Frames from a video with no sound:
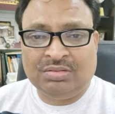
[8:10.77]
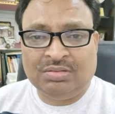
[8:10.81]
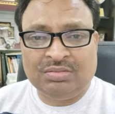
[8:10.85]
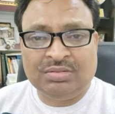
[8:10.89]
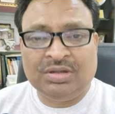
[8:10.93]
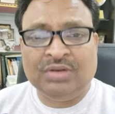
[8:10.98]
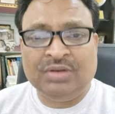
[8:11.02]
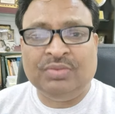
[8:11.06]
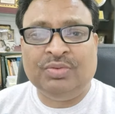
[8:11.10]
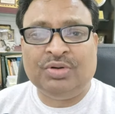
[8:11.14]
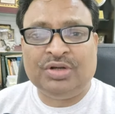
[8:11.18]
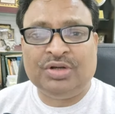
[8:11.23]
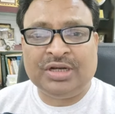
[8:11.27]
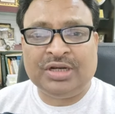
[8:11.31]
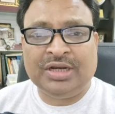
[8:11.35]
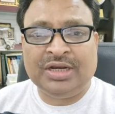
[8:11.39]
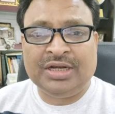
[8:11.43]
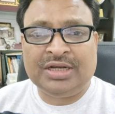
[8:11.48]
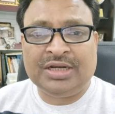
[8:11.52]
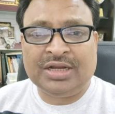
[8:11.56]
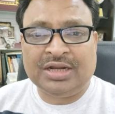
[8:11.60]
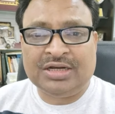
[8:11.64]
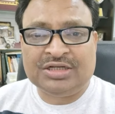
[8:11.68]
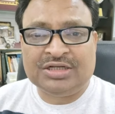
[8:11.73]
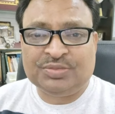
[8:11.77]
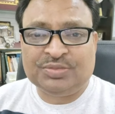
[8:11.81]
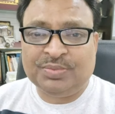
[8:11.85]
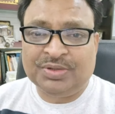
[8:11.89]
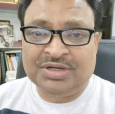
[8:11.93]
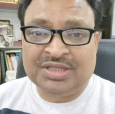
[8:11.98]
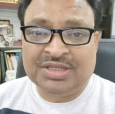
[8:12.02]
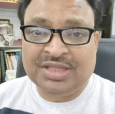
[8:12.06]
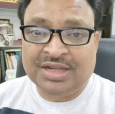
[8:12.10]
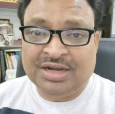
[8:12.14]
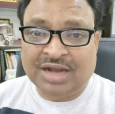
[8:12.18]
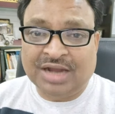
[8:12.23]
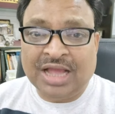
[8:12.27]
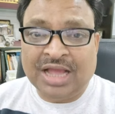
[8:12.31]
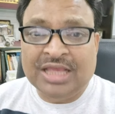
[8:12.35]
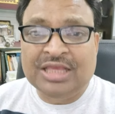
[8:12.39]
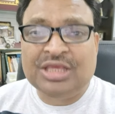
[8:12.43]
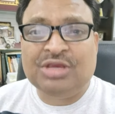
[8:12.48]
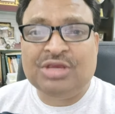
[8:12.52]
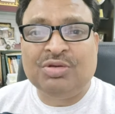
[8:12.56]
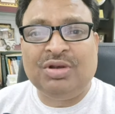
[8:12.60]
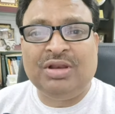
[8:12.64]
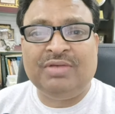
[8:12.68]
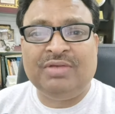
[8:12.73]
devoted 8 hours, but their
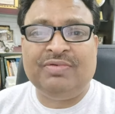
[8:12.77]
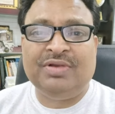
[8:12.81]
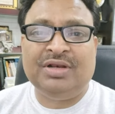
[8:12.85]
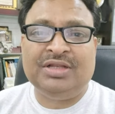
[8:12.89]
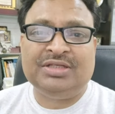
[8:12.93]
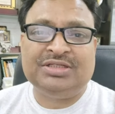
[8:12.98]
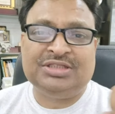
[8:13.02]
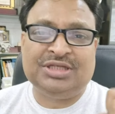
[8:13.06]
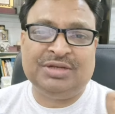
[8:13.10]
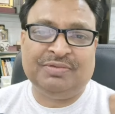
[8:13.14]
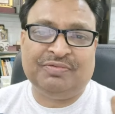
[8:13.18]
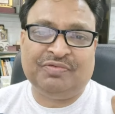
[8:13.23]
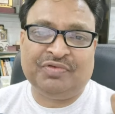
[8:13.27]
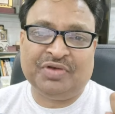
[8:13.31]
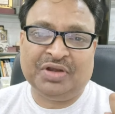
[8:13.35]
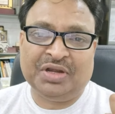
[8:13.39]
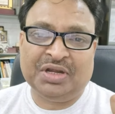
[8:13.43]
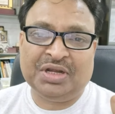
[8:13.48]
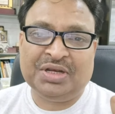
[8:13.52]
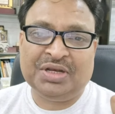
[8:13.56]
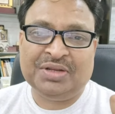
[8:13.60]
IQ level is different.